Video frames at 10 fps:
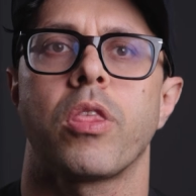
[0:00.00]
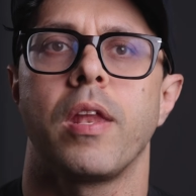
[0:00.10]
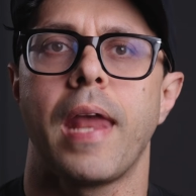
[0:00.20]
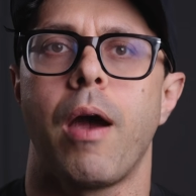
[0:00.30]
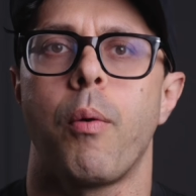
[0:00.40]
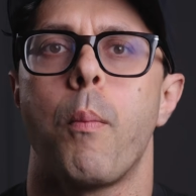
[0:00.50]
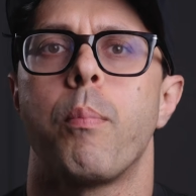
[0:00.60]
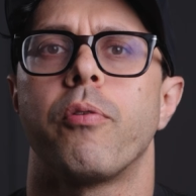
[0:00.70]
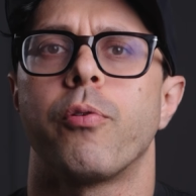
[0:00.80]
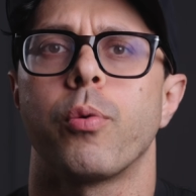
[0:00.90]
Now,
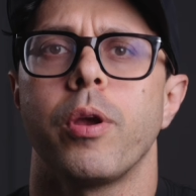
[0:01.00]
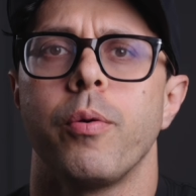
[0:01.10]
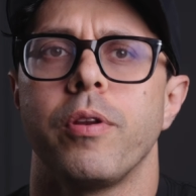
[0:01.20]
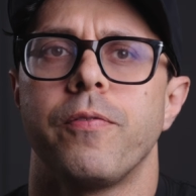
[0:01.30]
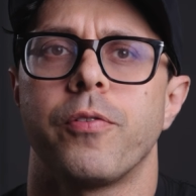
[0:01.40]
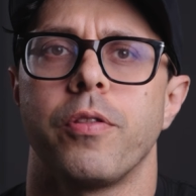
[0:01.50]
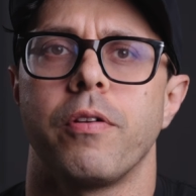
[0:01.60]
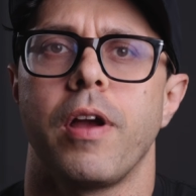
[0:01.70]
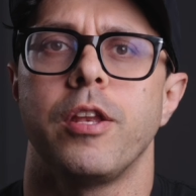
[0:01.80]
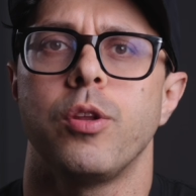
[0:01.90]
before we go any
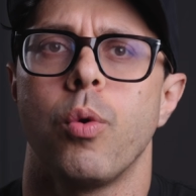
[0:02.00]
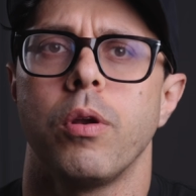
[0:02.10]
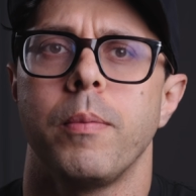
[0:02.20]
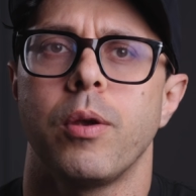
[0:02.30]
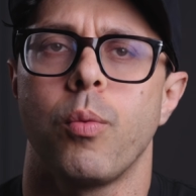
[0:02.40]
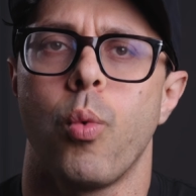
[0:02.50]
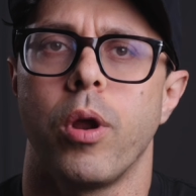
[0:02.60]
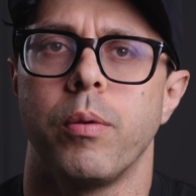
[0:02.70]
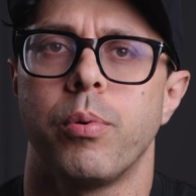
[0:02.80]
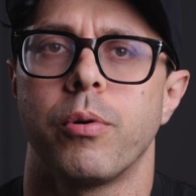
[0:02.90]
further, I do want to make
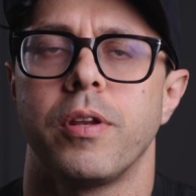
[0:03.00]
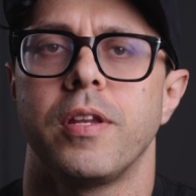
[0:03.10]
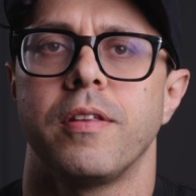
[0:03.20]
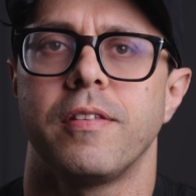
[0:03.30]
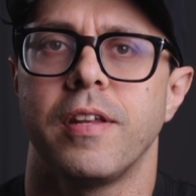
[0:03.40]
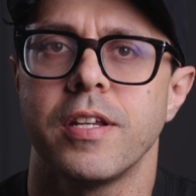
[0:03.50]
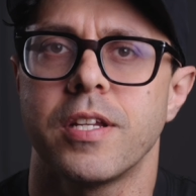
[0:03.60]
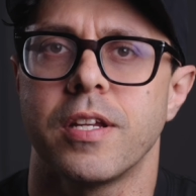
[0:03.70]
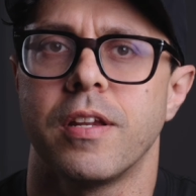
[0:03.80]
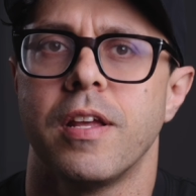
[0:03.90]
one important
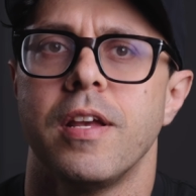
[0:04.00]
distinction.